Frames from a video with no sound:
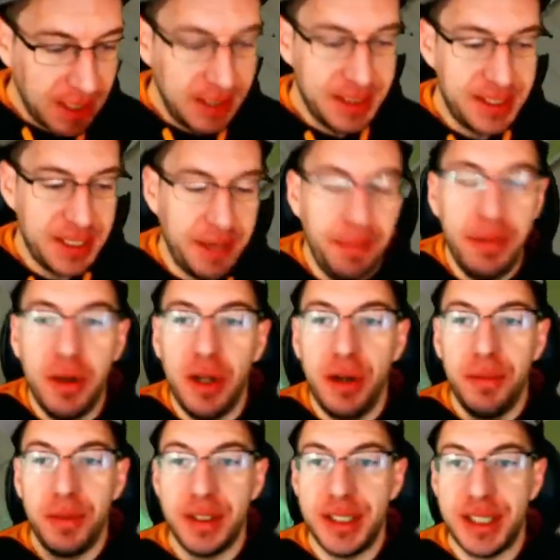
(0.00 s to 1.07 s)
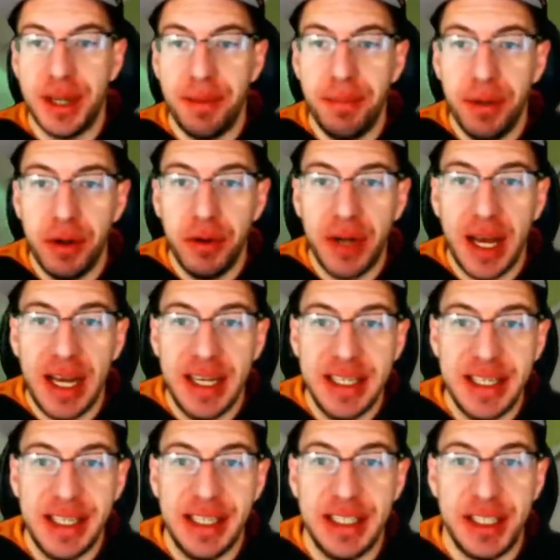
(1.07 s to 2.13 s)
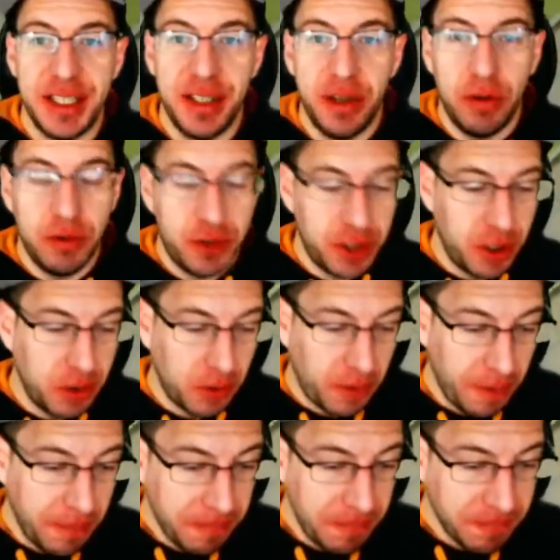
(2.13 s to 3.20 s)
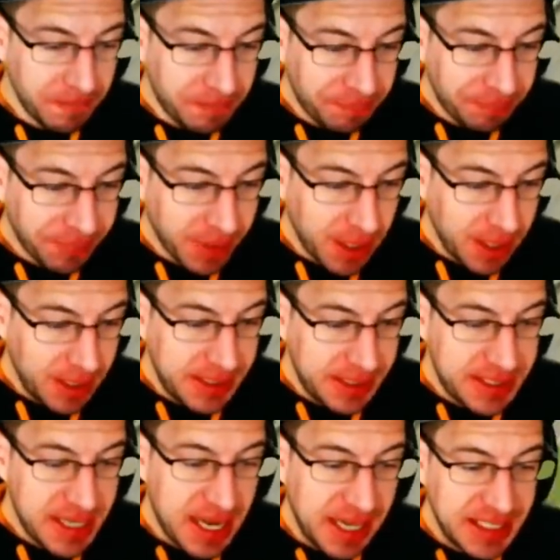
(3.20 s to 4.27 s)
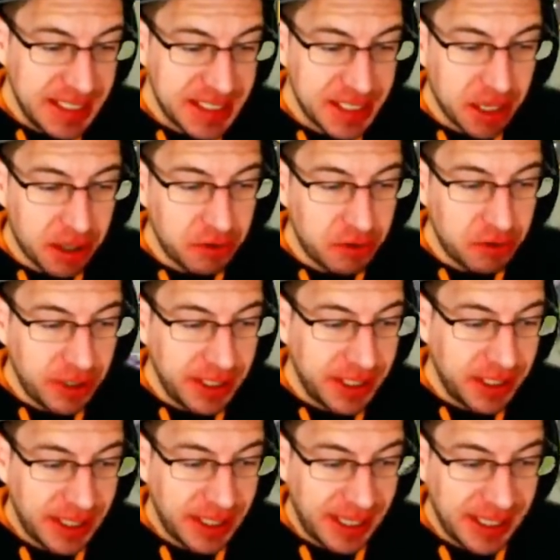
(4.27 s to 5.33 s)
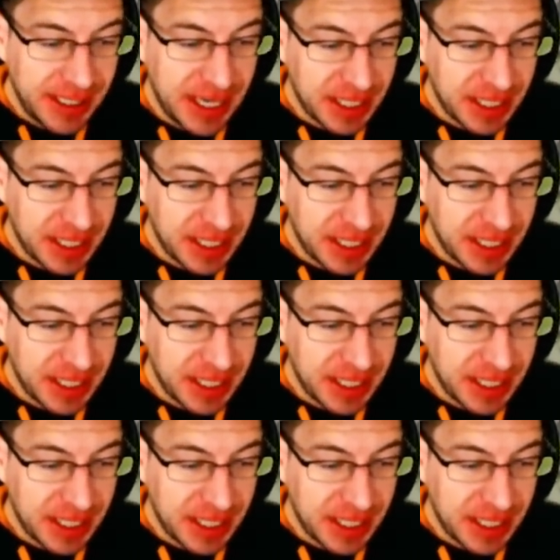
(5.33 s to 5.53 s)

Sunbow, guys, is no joke. This guy is unreal and